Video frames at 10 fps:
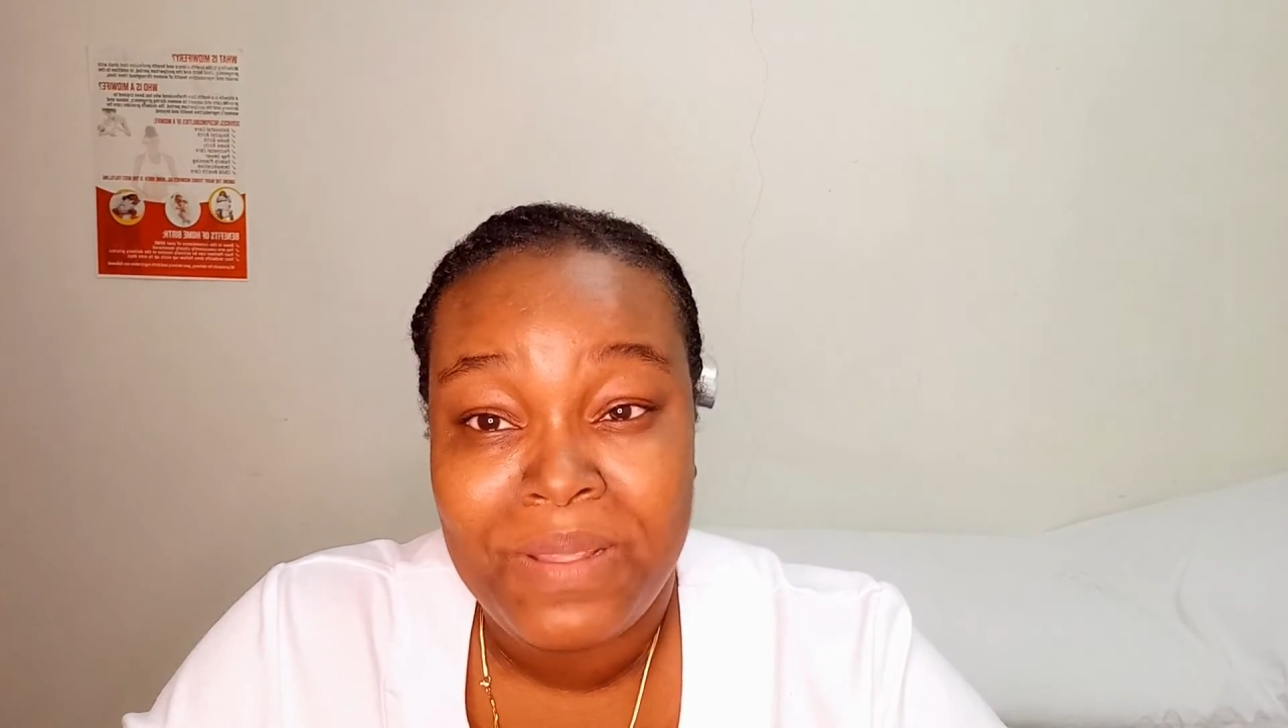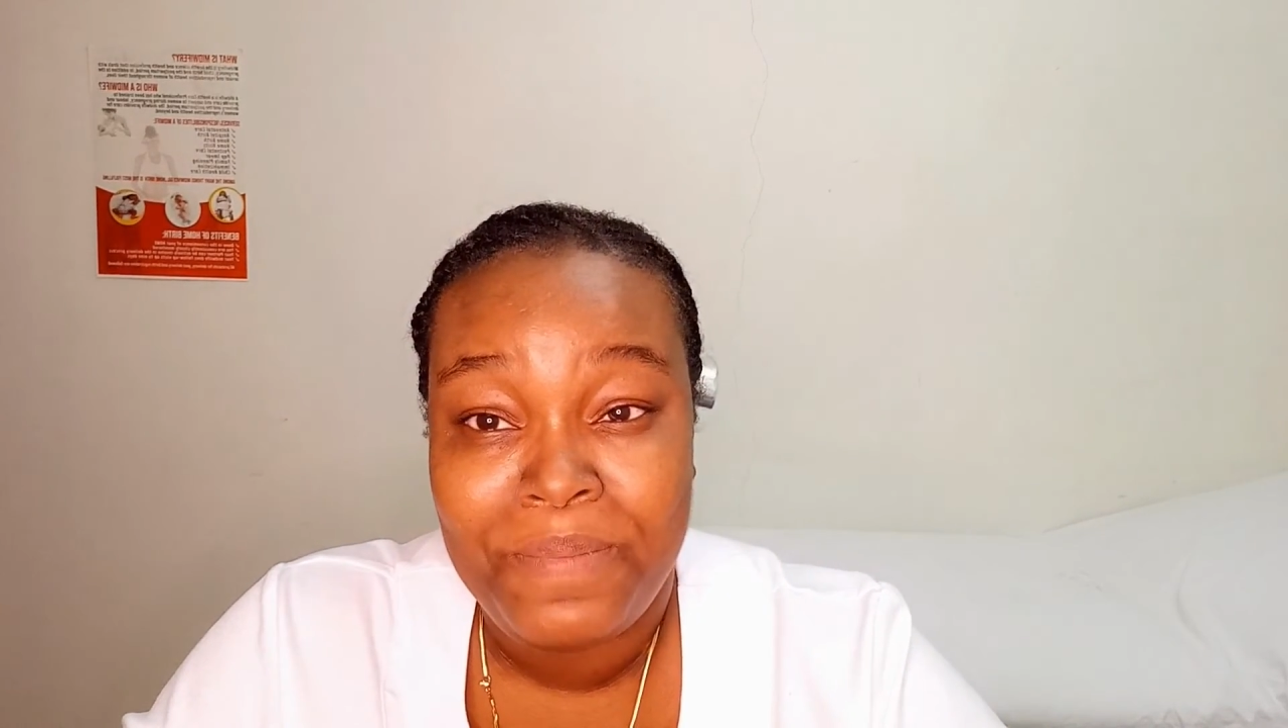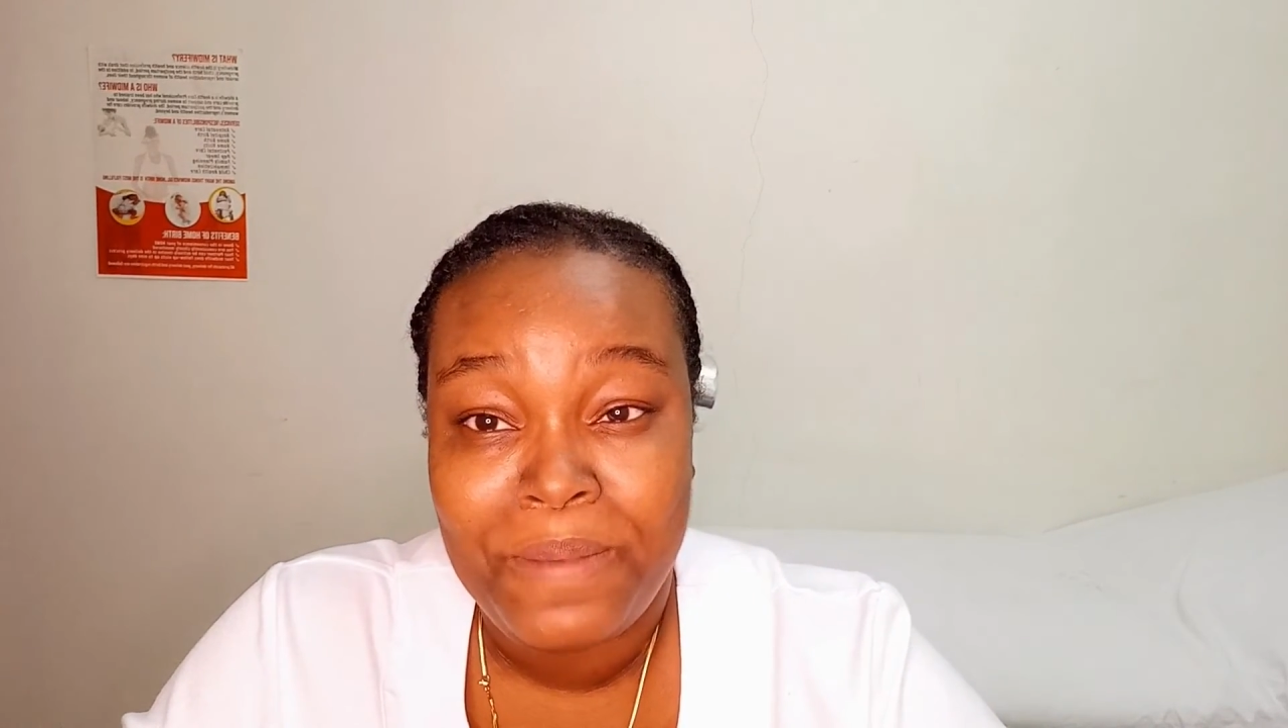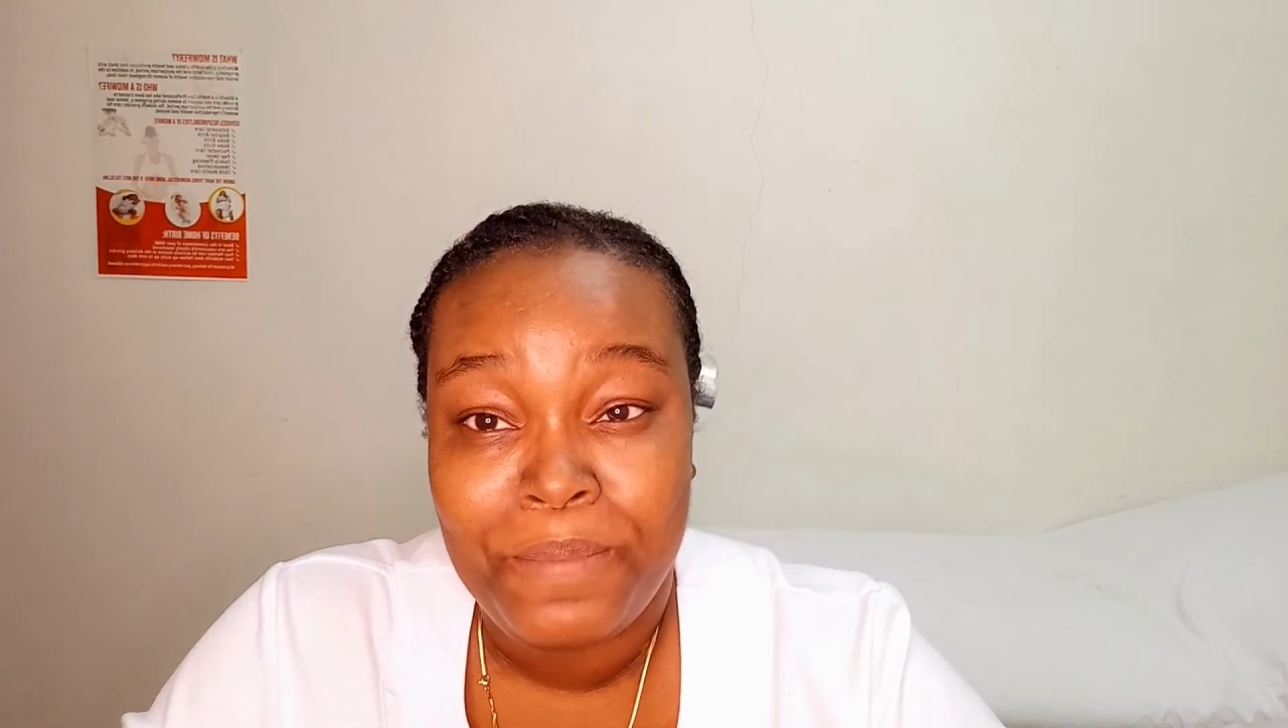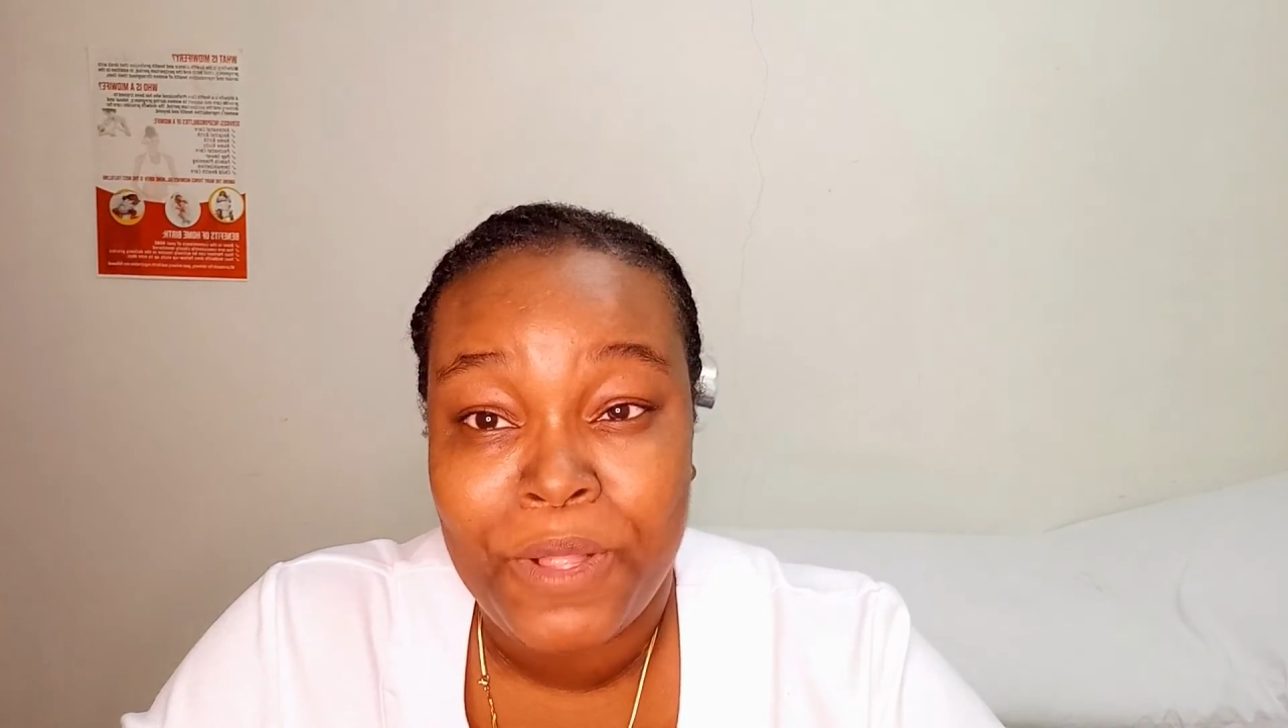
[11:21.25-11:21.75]

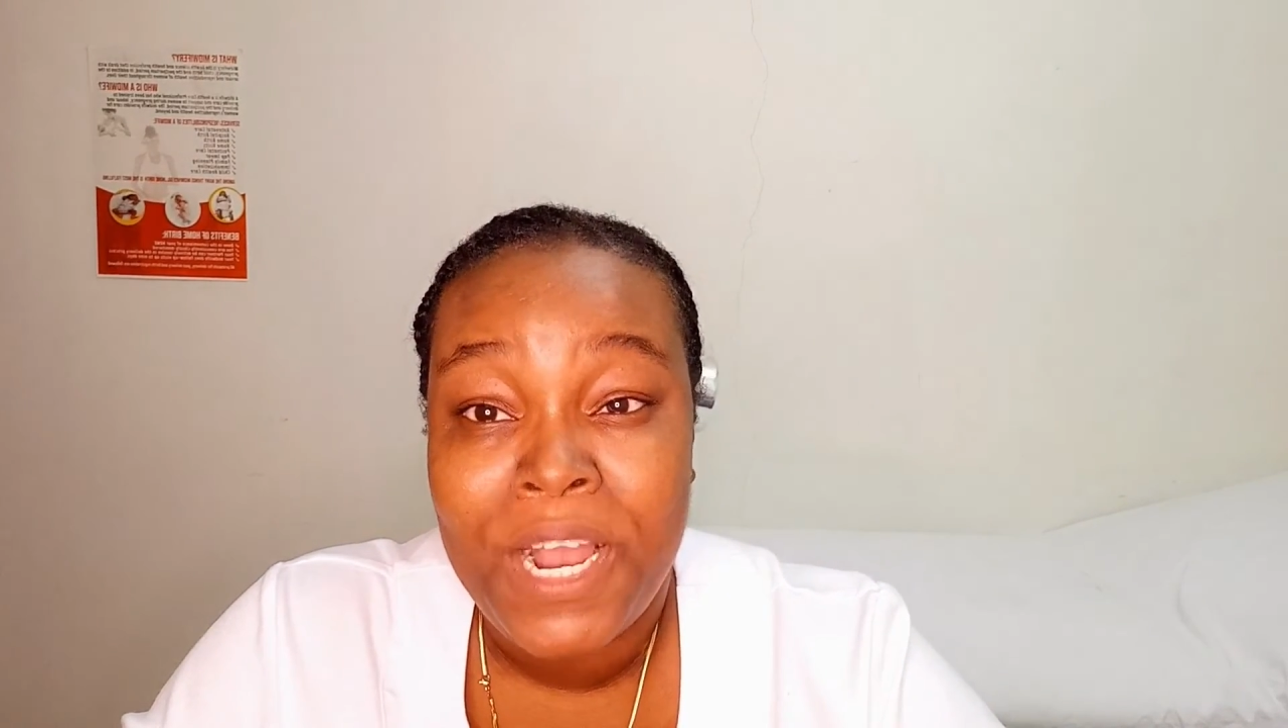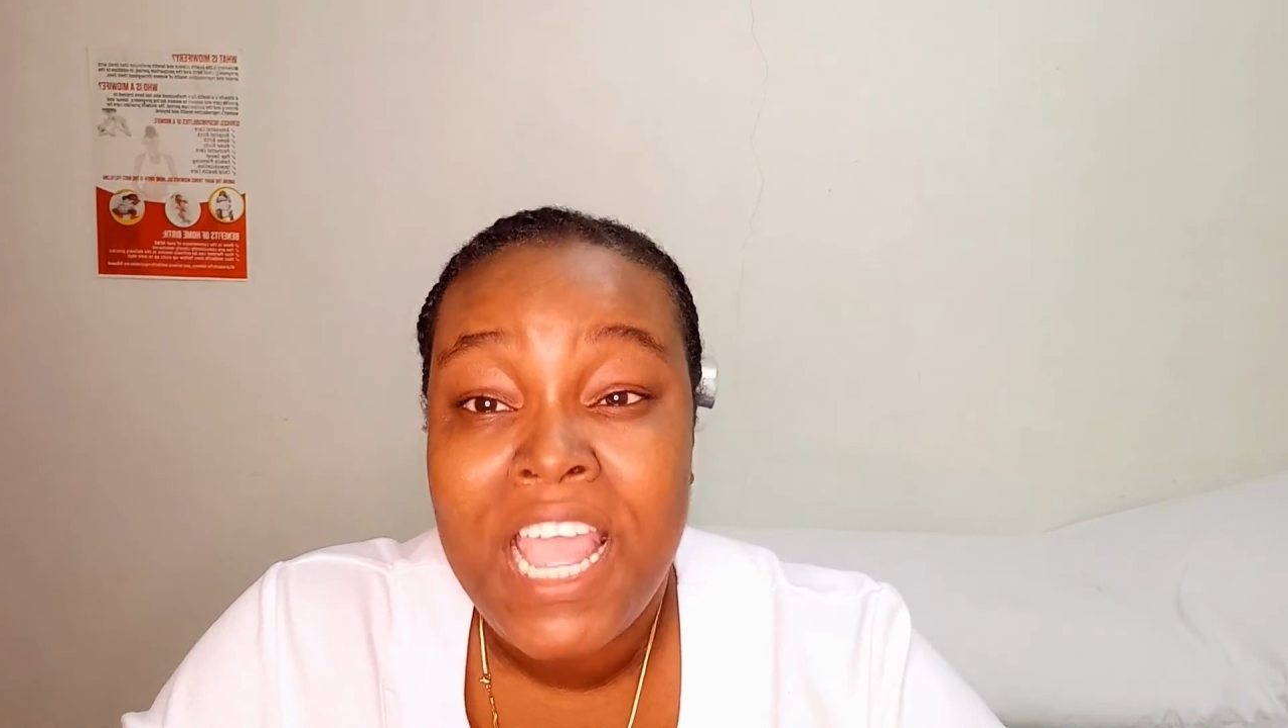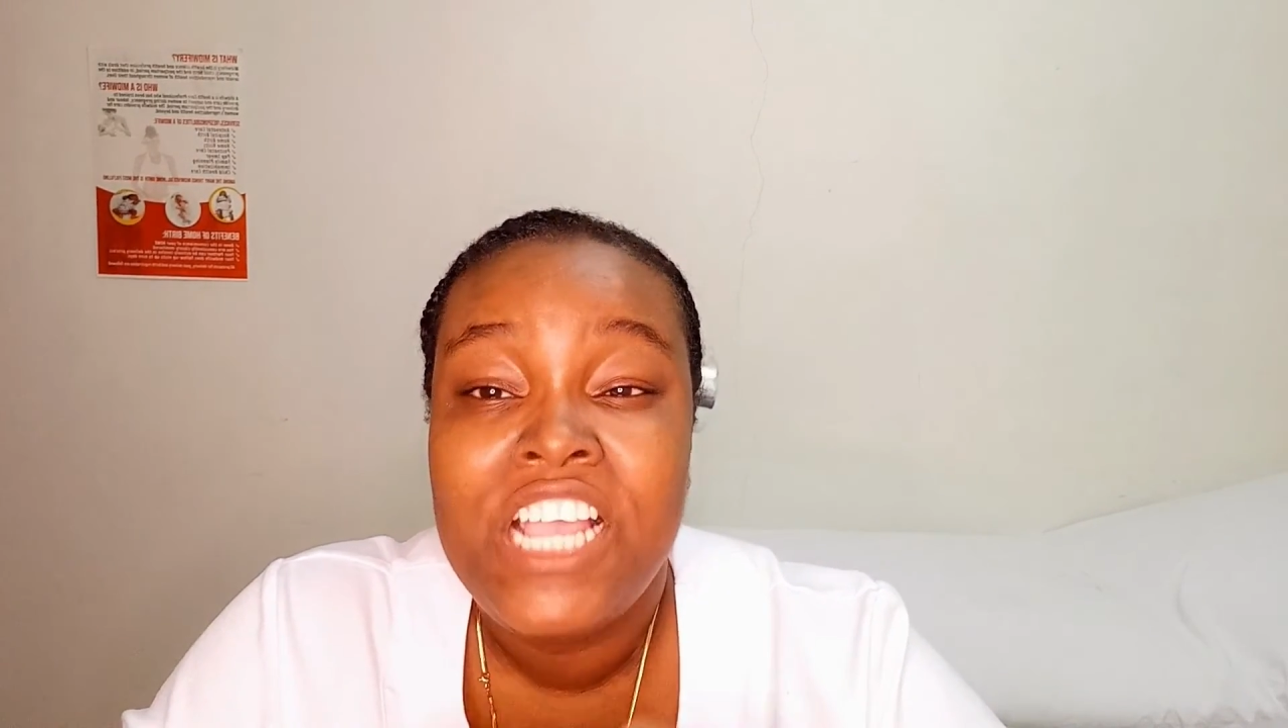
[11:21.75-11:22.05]
people.